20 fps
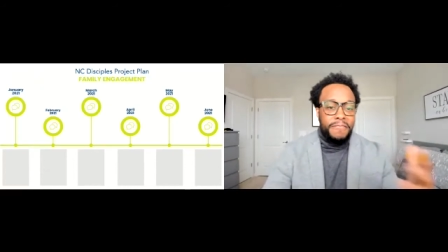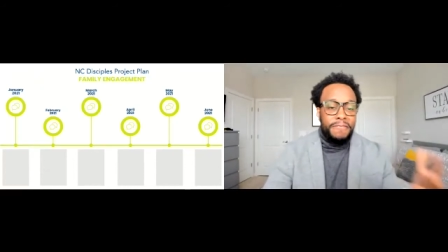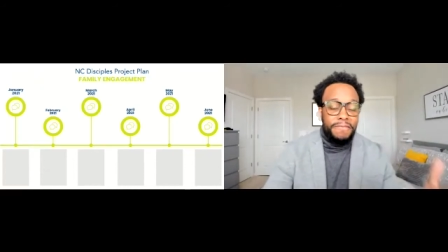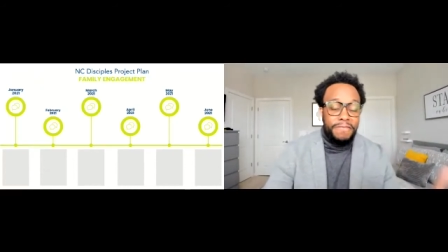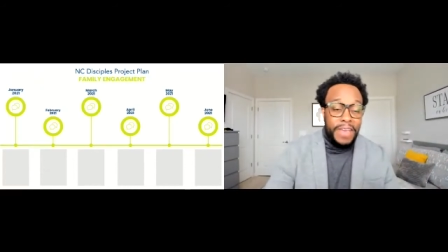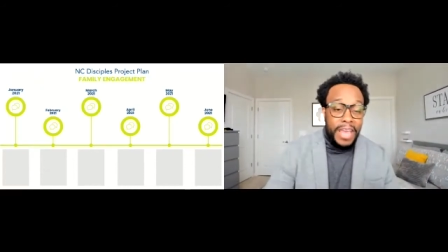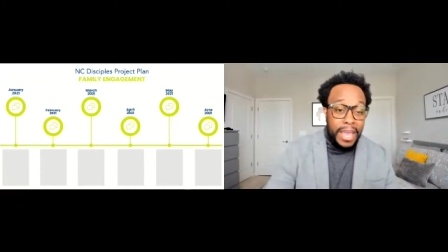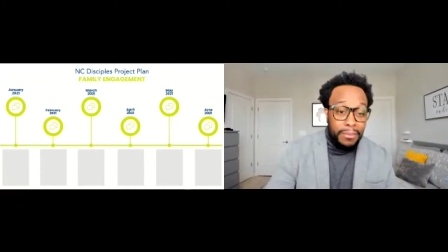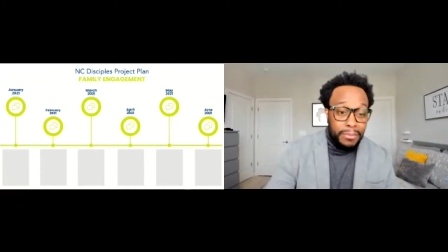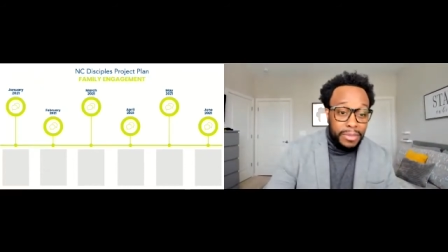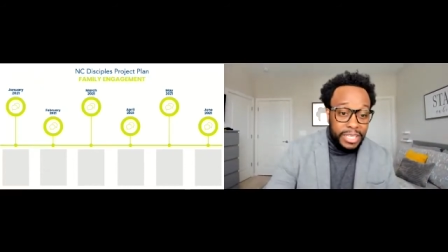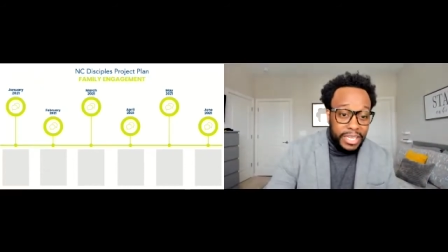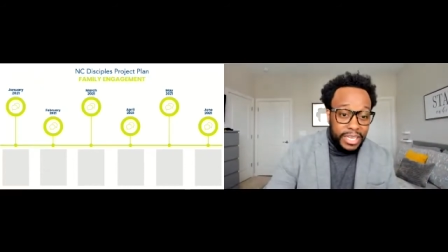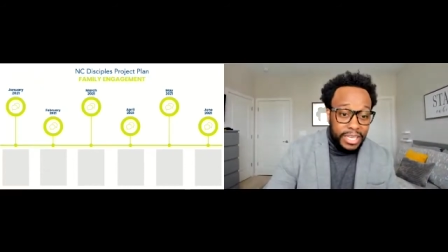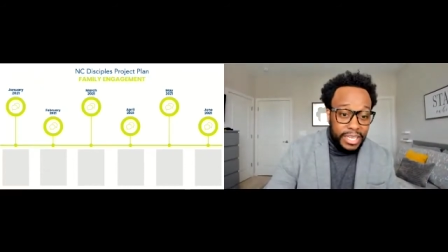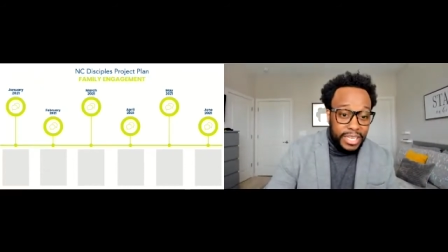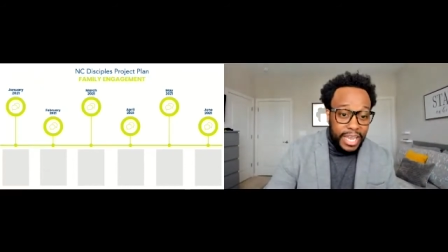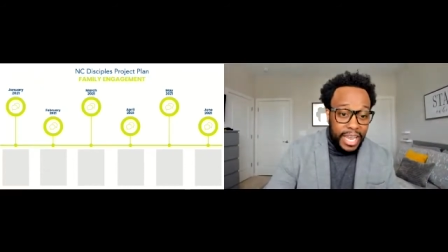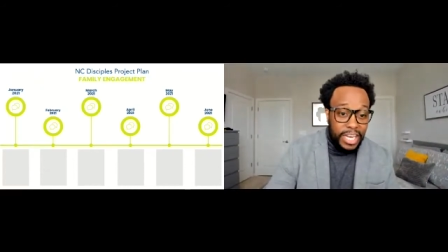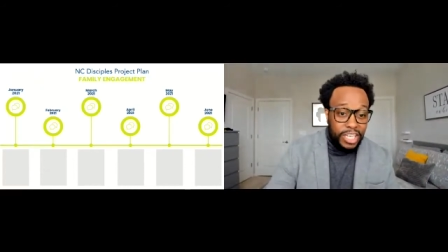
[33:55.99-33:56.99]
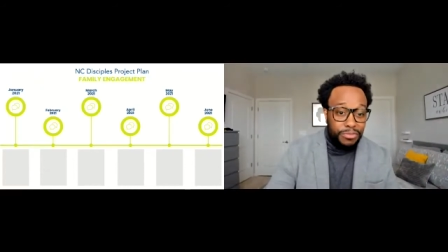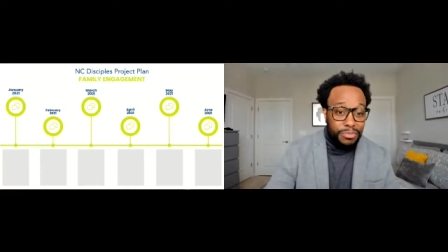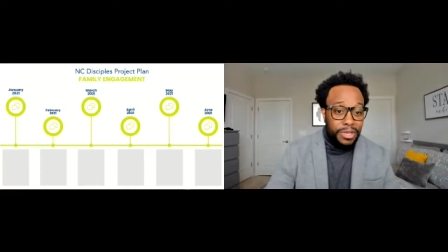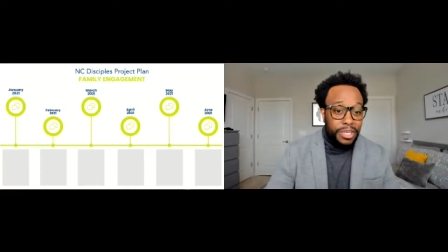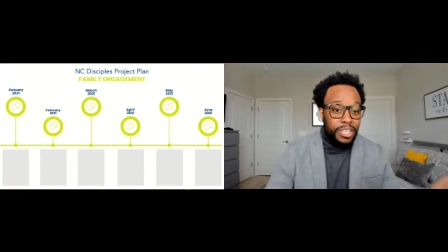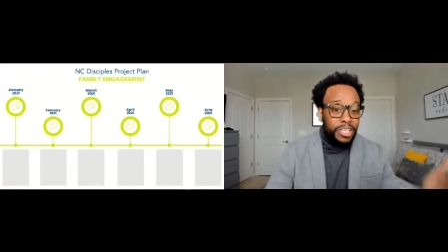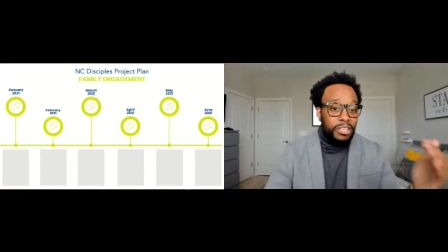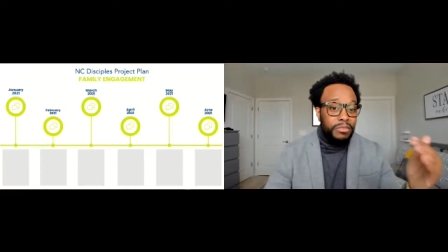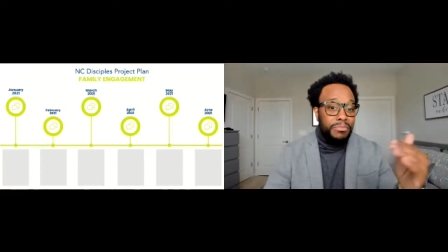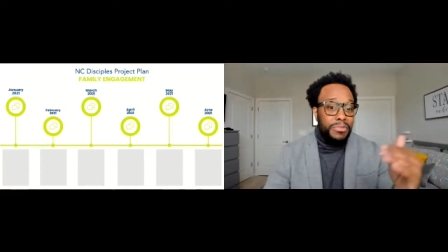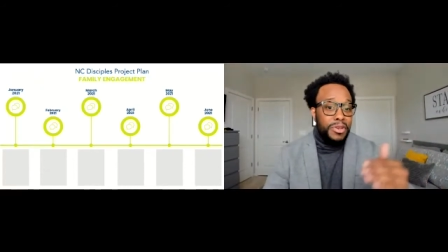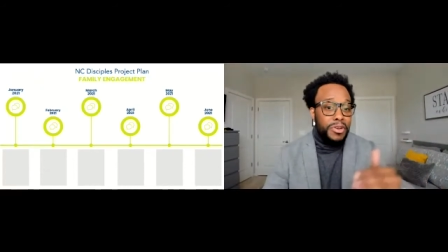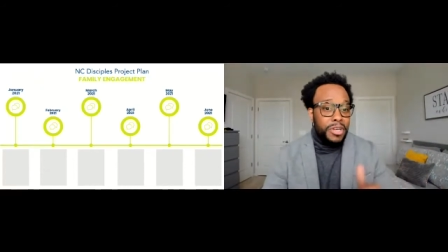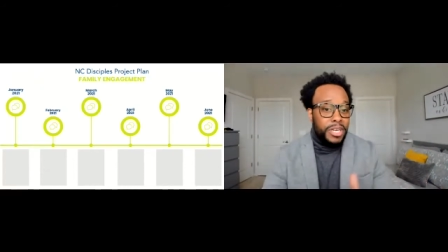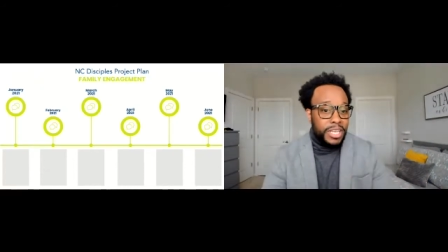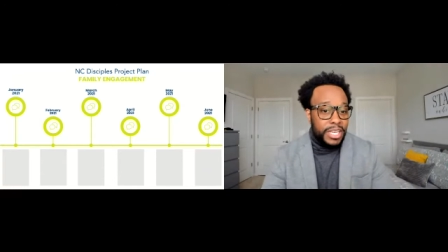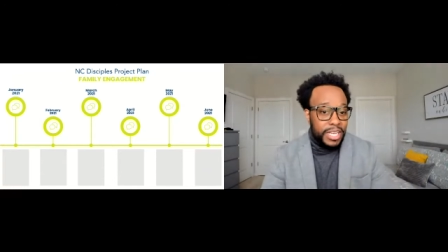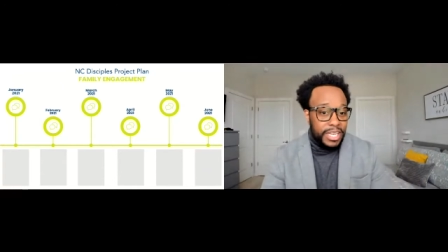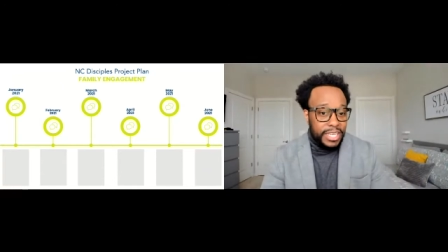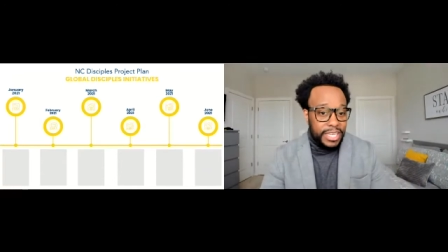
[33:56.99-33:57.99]
family engagement,
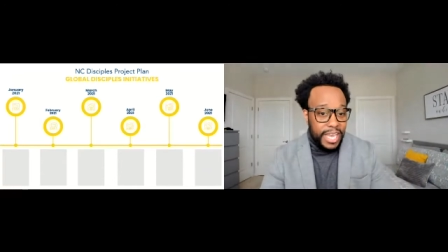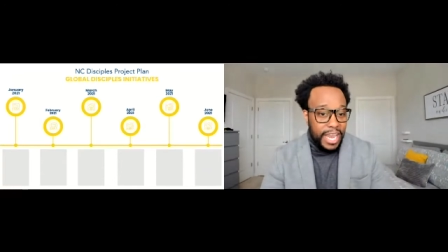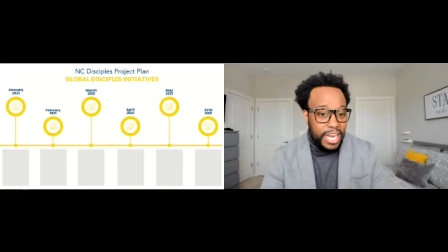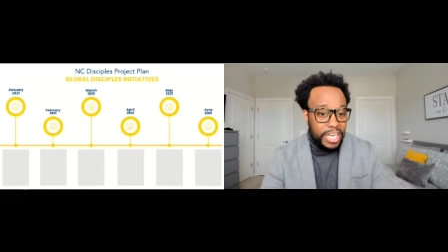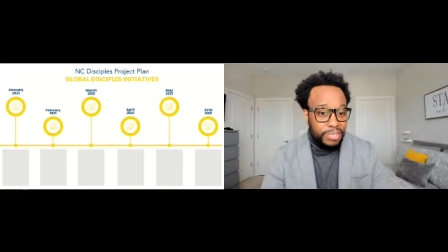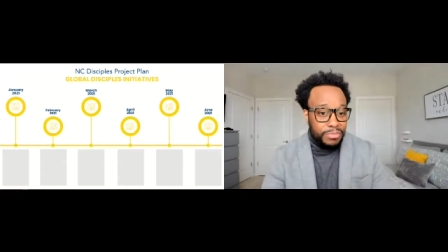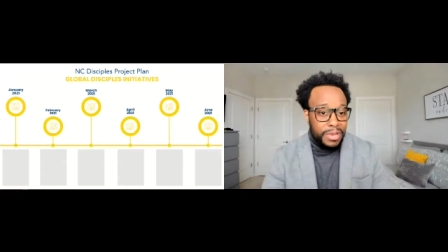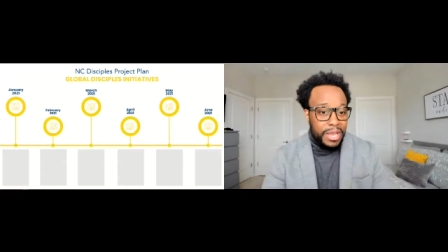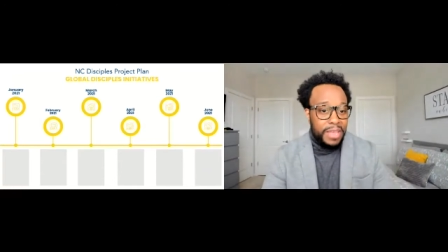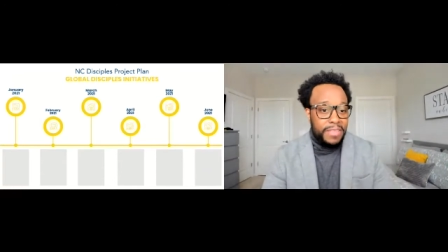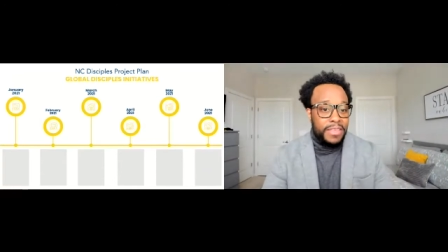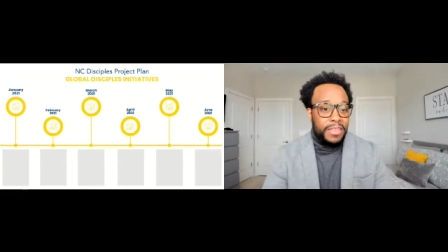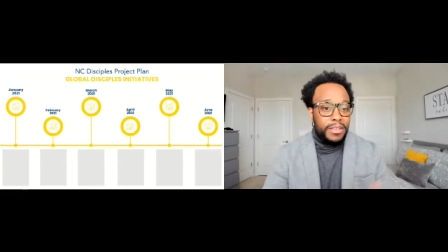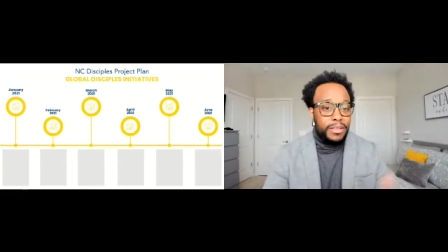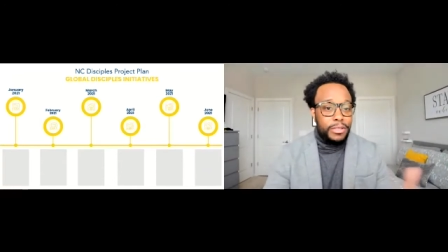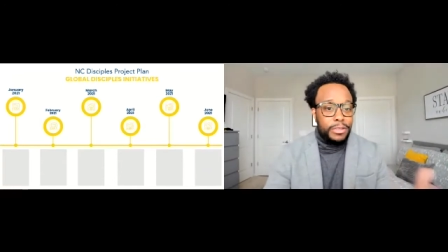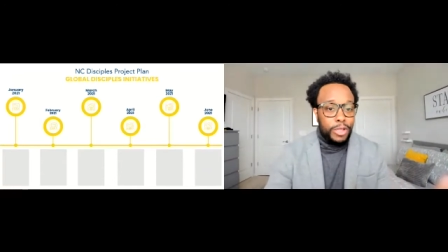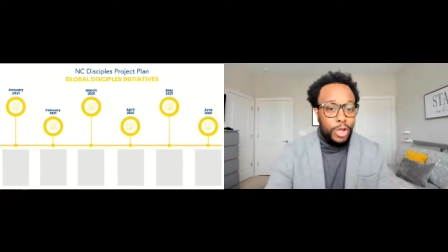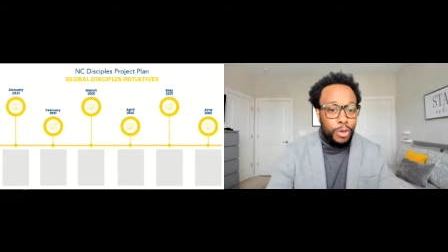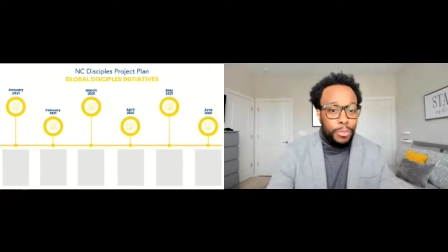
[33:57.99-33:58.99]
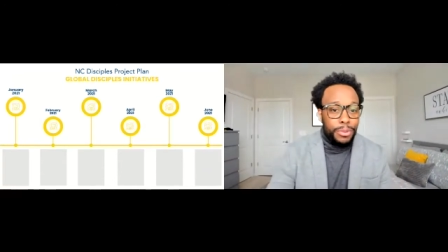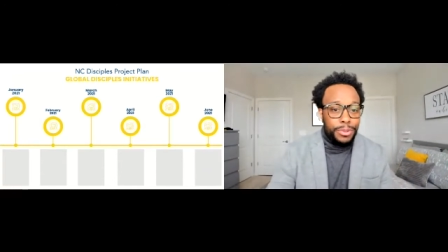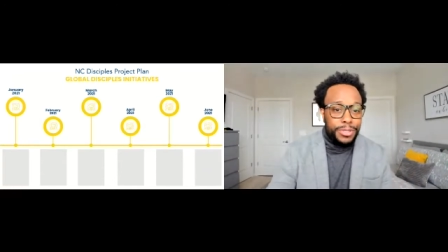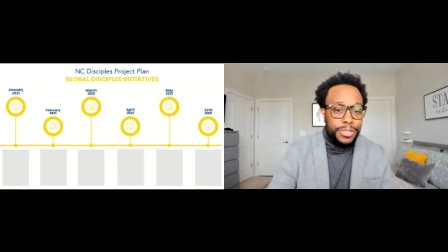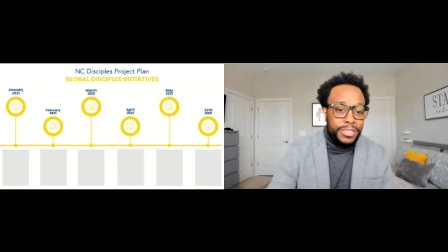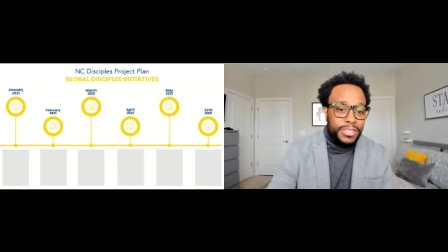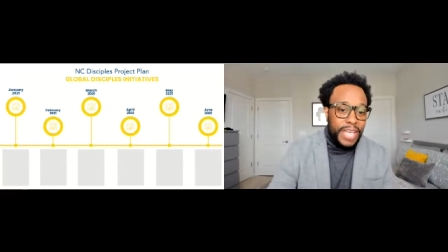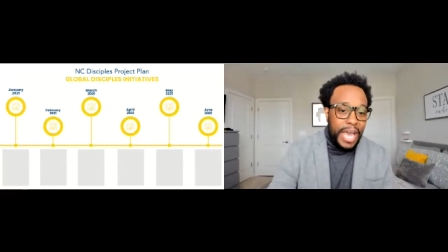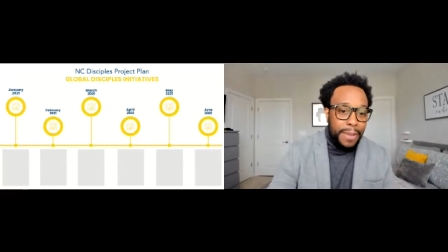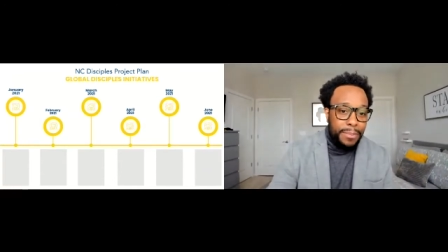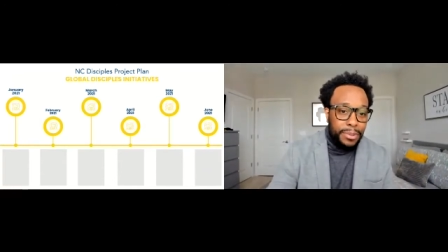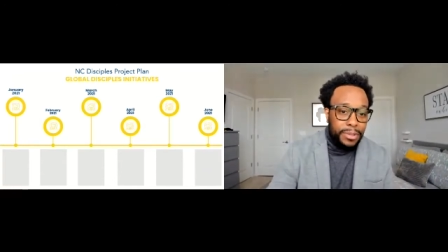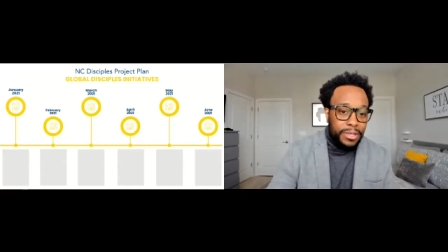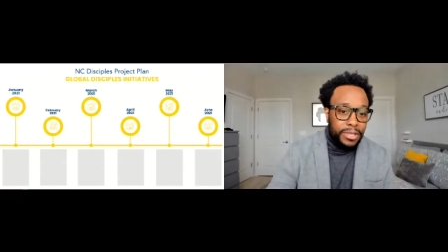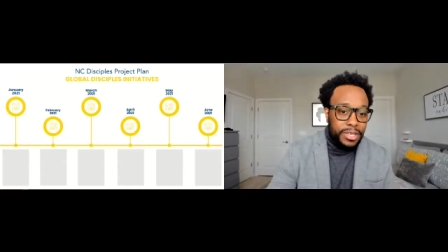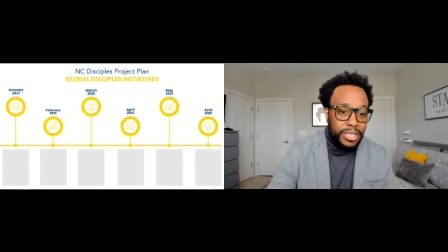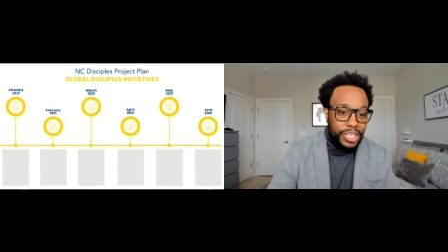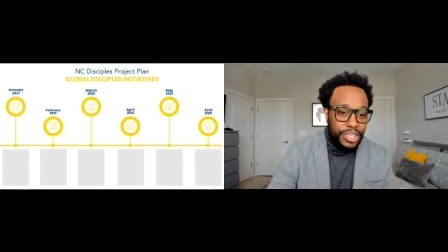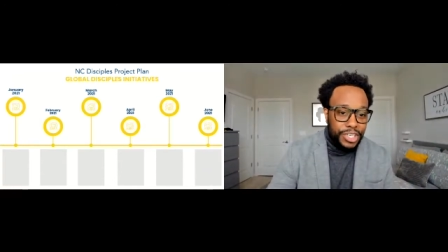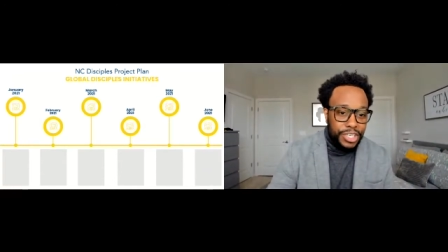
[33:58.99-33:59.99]
community engagement, and then global disciple
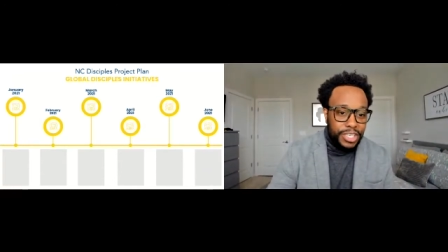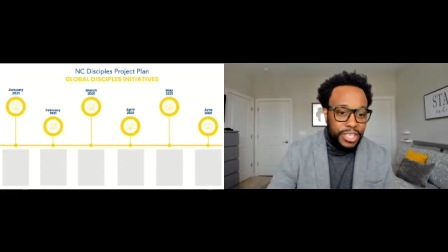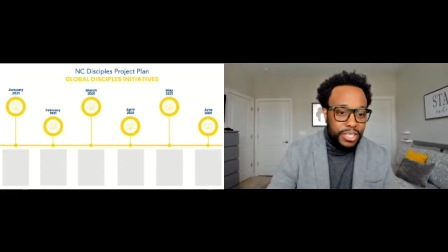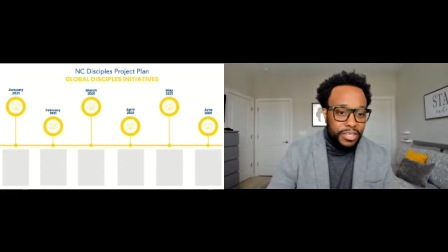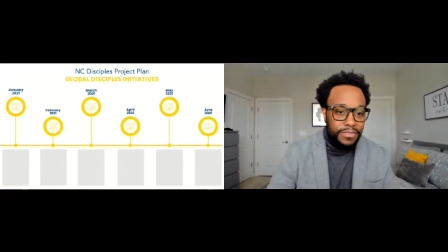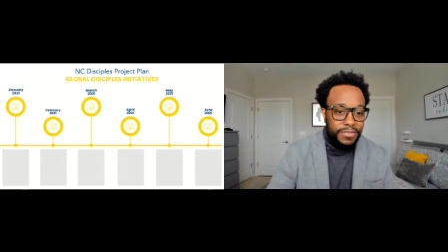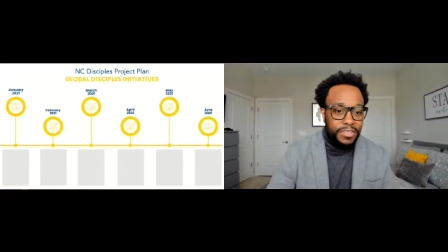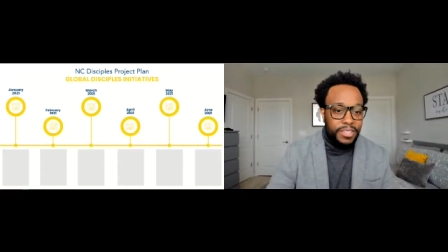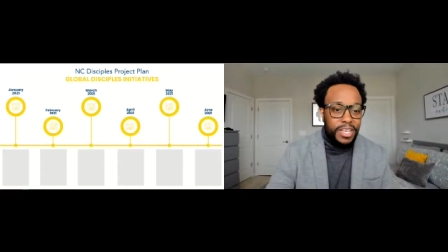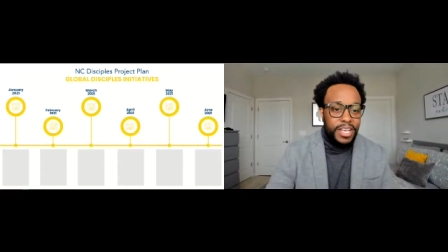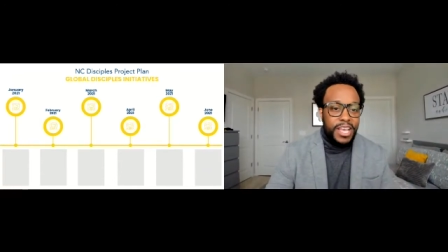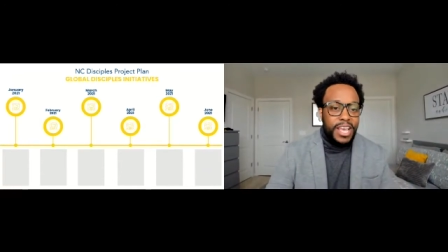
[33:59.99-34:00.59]
initiatives.